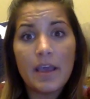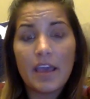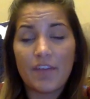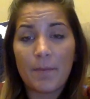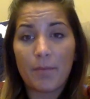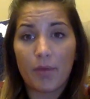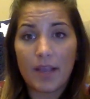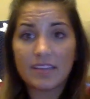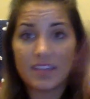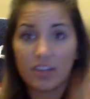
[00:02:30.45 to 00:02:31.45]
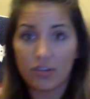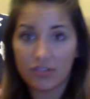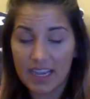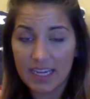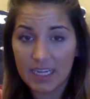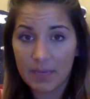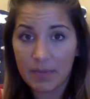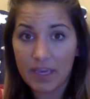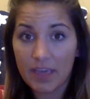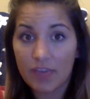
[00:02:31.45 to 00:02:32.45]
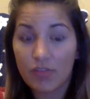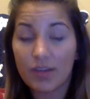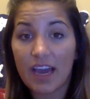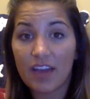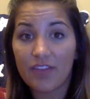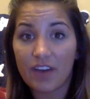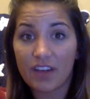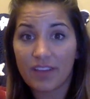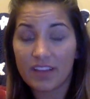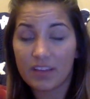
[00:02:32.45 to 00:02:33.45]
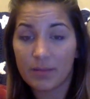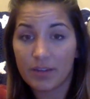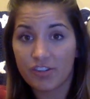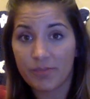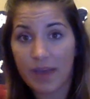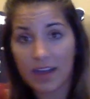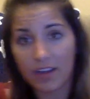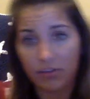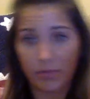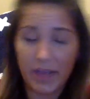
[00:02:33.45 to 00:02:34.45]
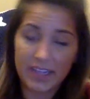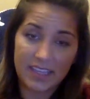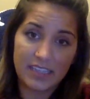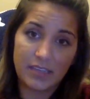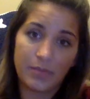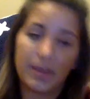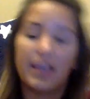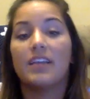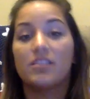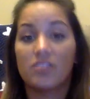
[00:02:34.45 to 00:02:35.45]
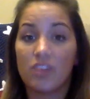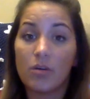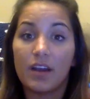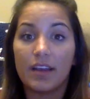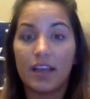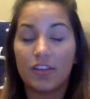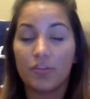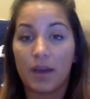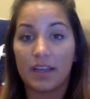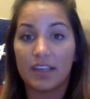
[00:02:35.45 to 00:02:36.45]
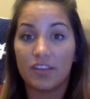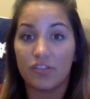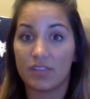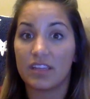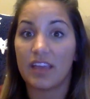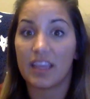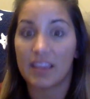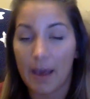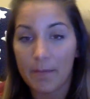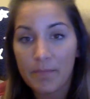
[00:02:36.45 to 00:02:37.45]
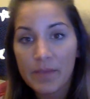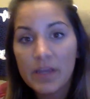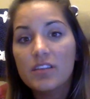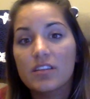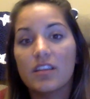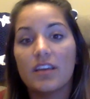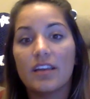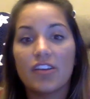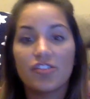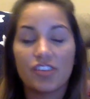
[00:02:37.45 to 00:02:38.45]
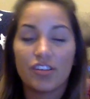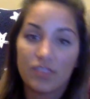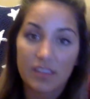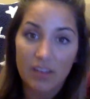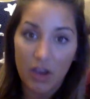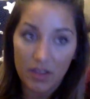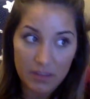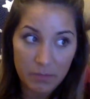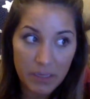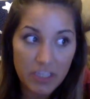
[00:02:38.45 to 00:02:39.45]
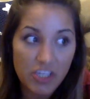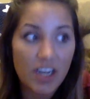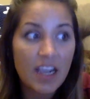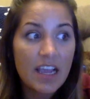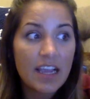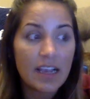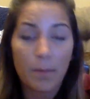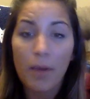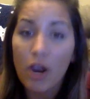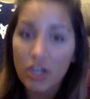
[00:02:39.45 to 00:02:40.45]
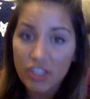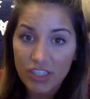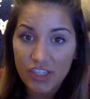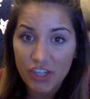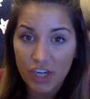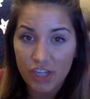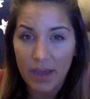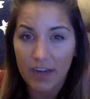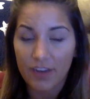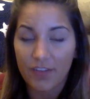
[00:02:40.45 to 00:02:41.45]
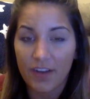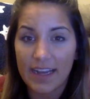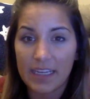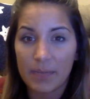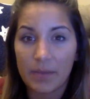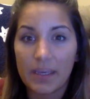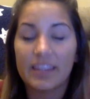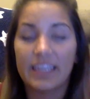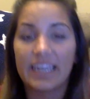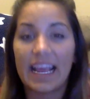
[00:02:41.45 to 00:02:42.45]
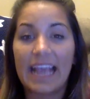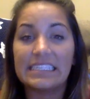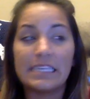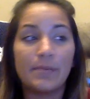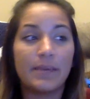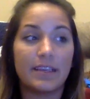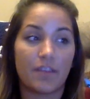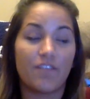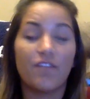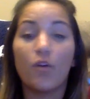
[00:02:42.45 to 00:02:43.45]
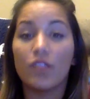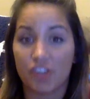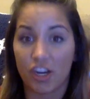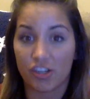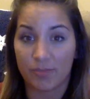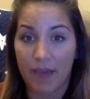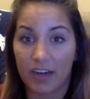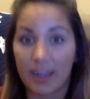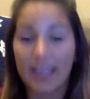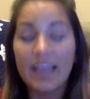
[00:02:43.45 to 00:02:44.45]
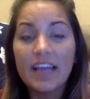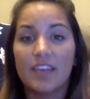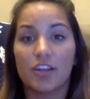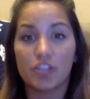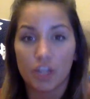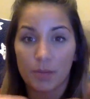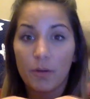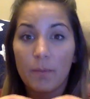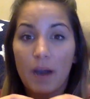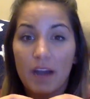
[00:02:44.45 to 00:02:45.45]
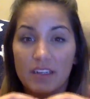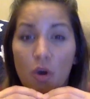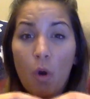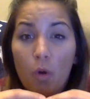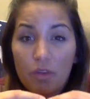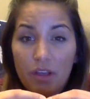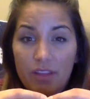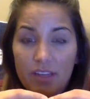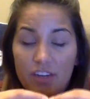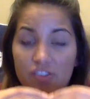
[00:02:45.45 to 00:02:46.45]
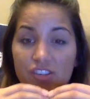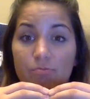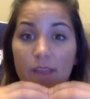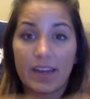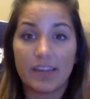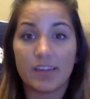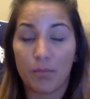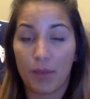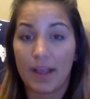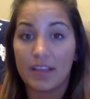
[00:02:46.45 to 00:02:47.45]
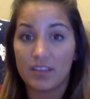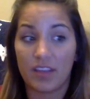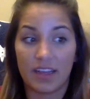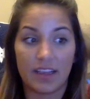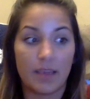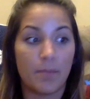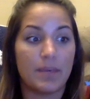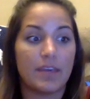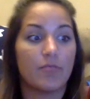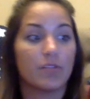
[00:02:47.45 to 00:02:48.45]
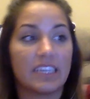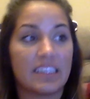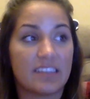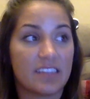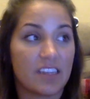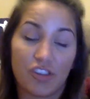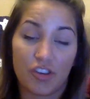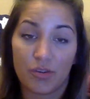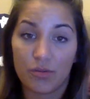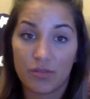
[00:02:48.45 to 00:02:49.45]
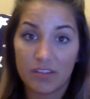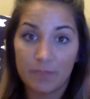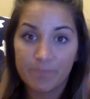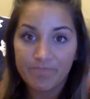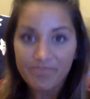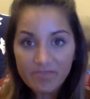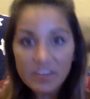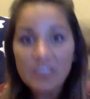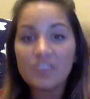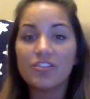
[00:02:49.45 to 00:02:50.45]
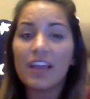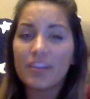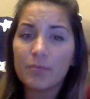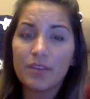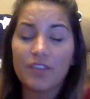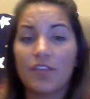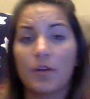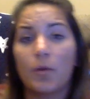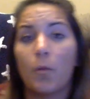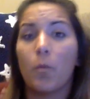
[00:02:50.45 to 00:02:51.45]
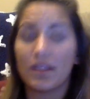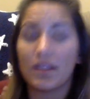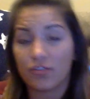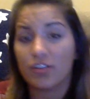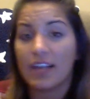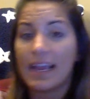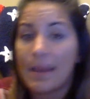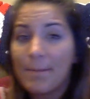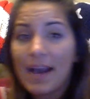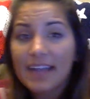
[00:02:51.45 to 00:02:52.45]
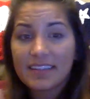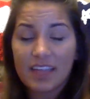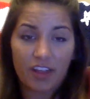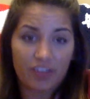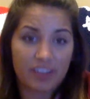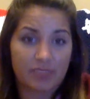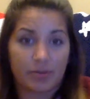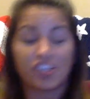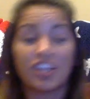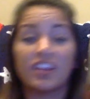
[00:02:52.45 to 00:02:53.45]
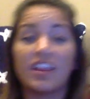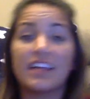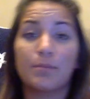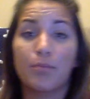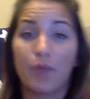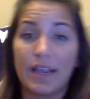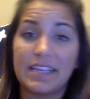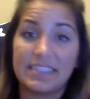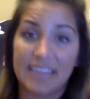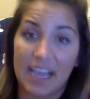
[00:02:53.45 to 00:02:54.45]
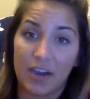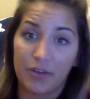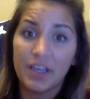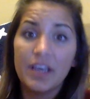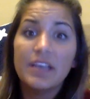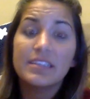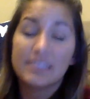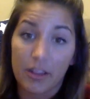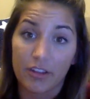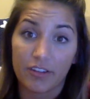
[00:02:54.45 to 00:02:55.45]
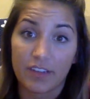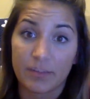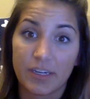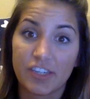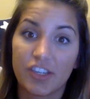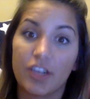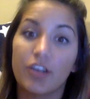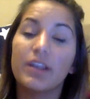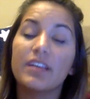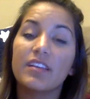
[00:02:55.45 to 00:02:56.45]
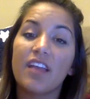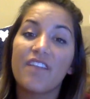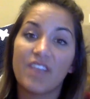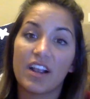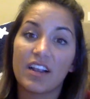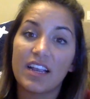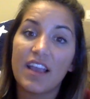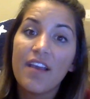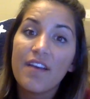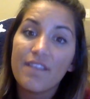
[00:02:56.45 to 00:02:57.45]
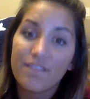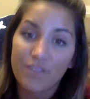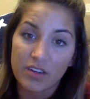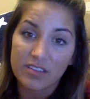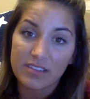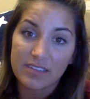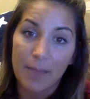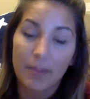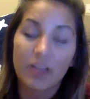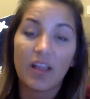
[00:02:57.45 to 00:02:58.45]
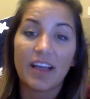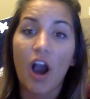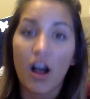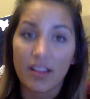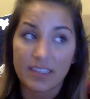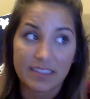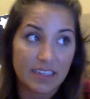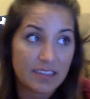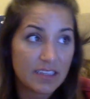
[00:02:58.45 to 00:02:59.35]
If it breaks and it goes to ADP, you can add a phosphate and some energy back. It goes back to ATP and so on, and your body can use it like that. So the analogy it uses on this picture is a partially charged battery for ADP, and then ATP is a fully charged battery. That terminal bond is holding all the energy ready to break so that it can be released and used. So now that we've covered what is created by cellular respiration, let's break down cellular respiration. Going into that very first step, glycolysis.